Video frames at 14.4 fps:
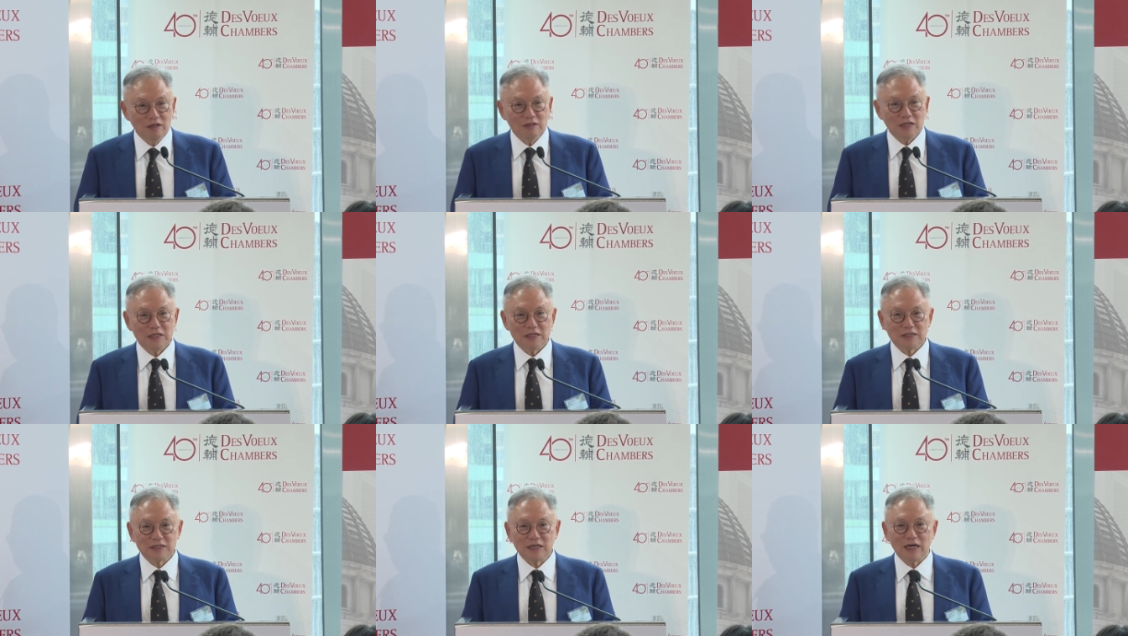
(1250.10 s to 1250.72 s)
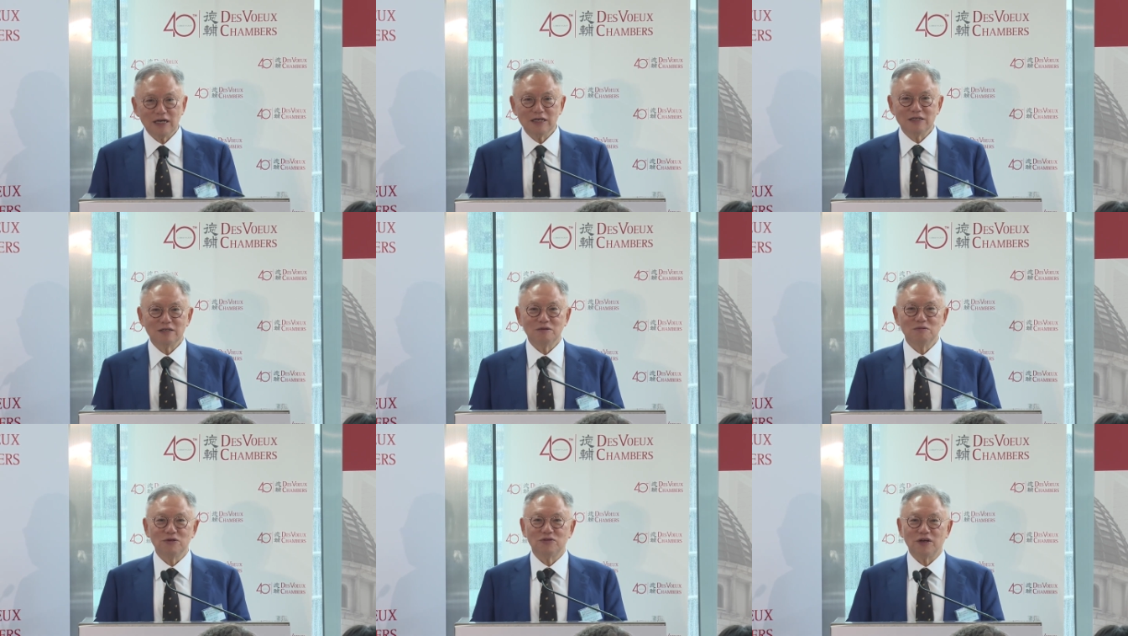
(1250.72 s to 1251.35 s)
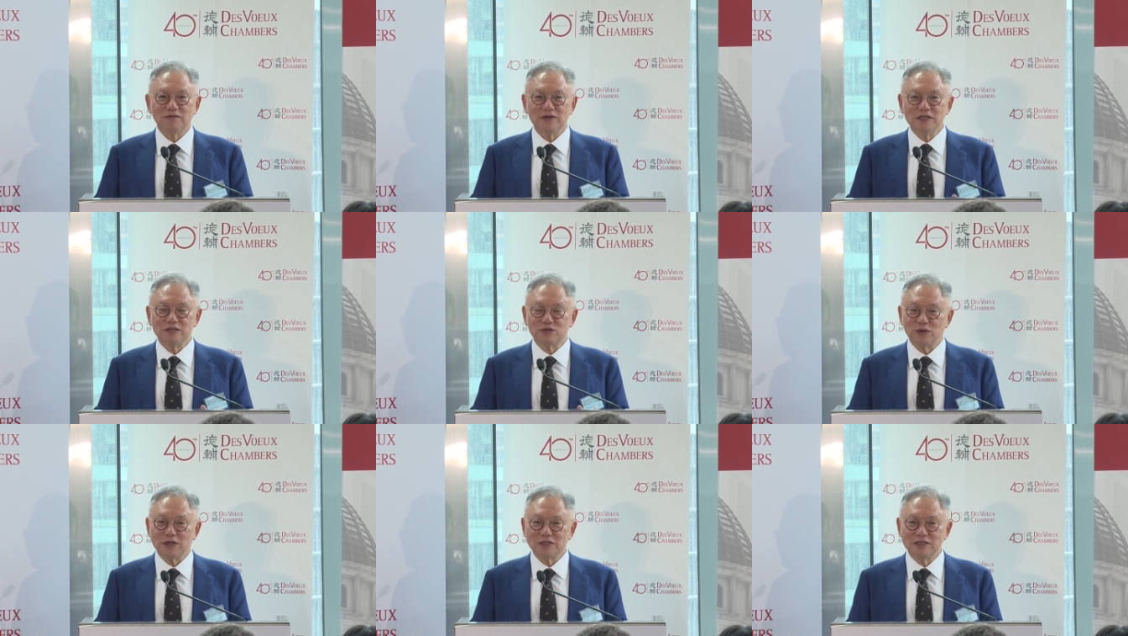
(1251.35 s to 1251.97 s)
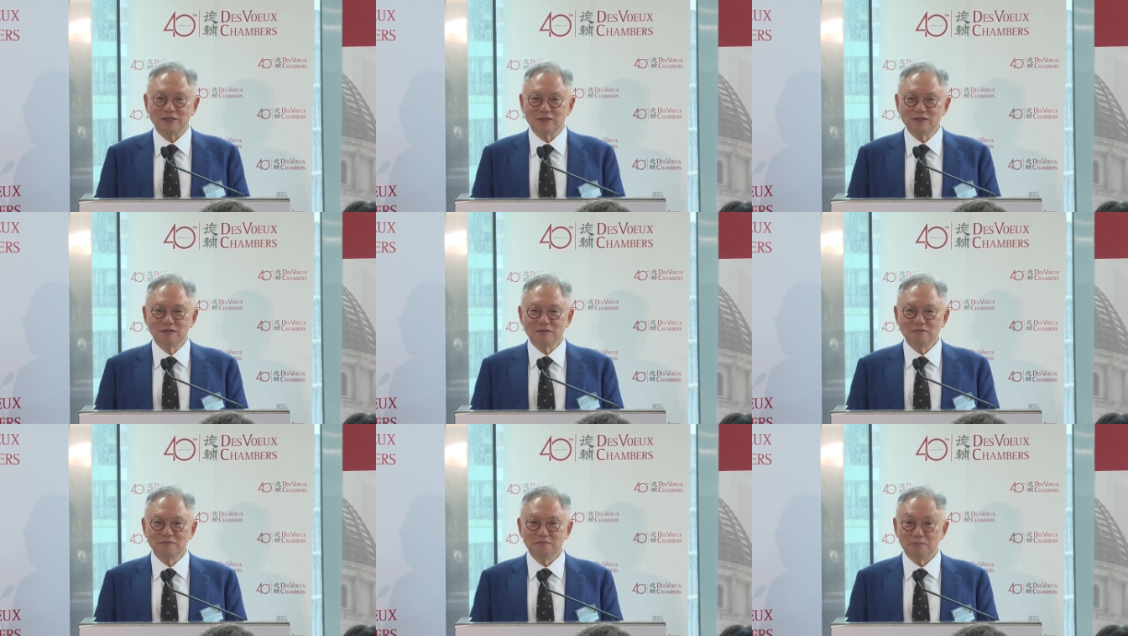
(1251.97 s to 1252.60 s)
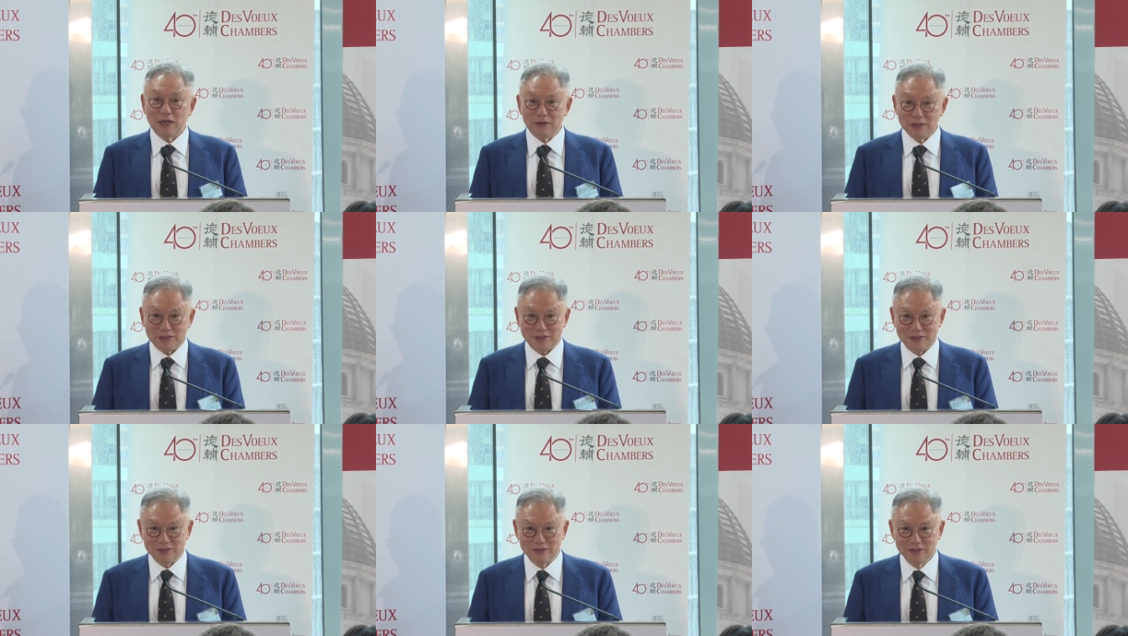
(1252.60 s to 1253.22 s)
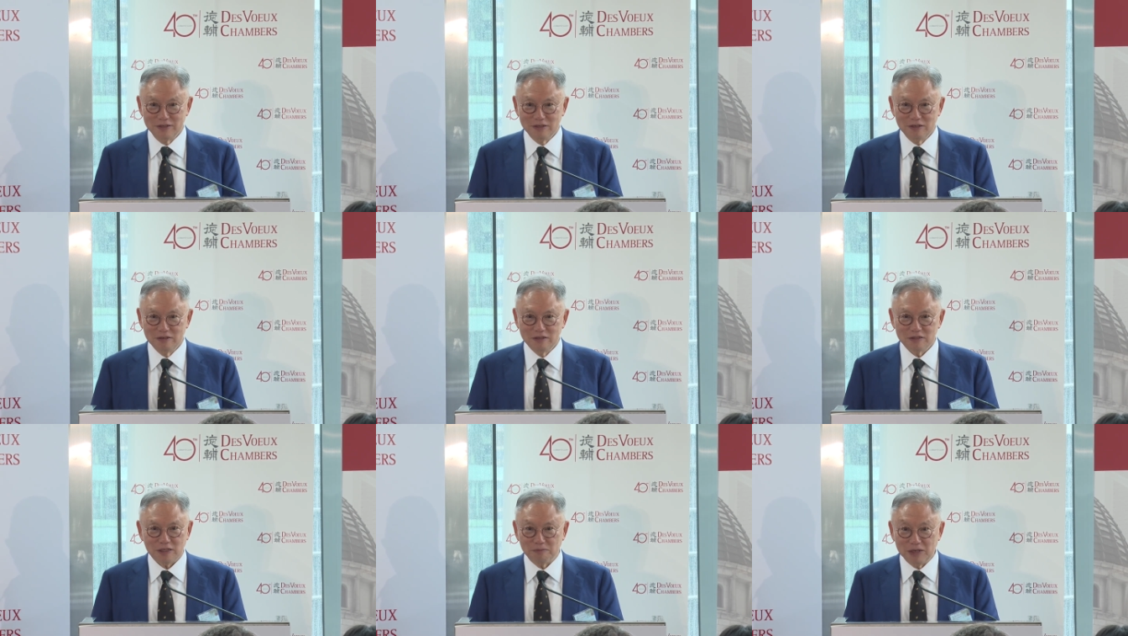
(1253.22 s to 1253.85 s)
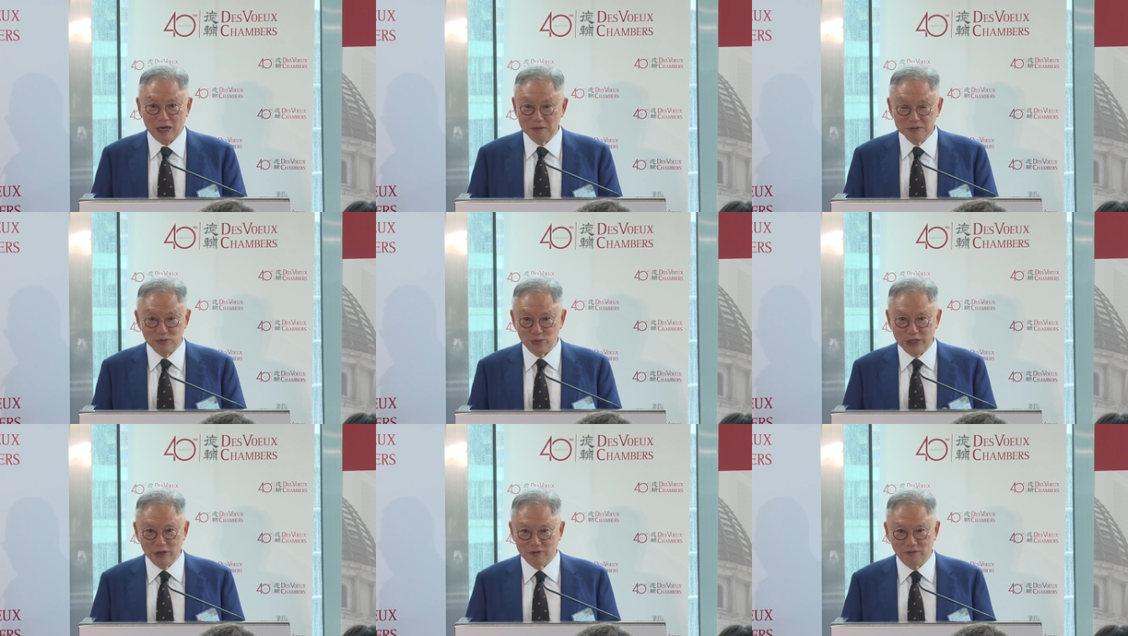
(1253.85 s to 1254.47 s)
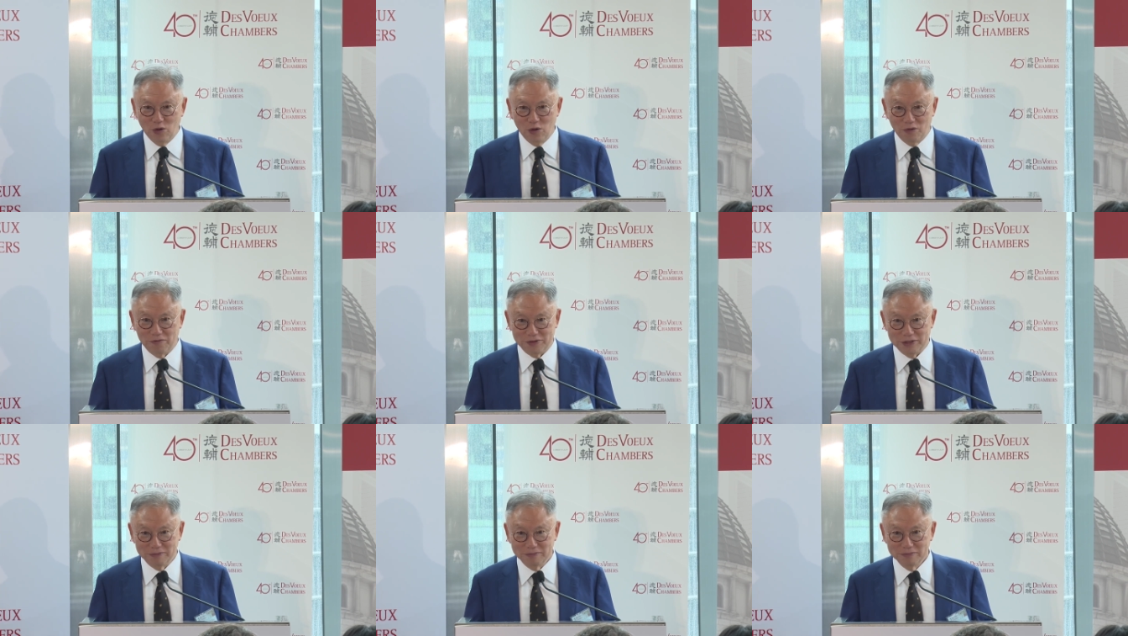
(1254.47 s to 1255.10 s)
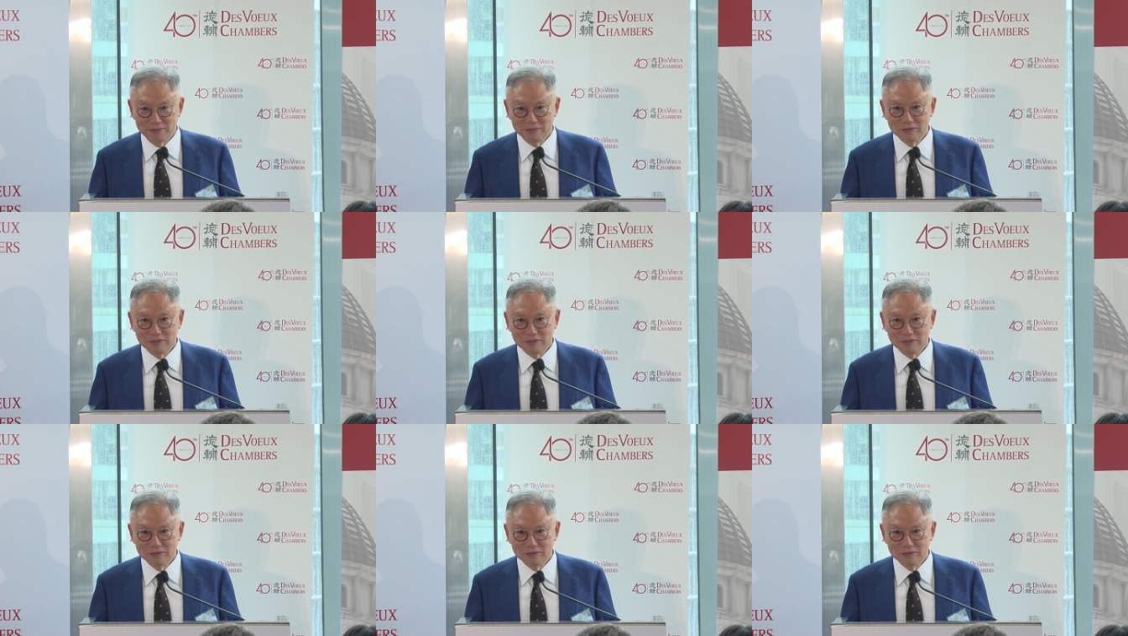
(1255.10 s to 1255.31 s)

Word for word: that the side which have instructed barristers sometimes three or four of them,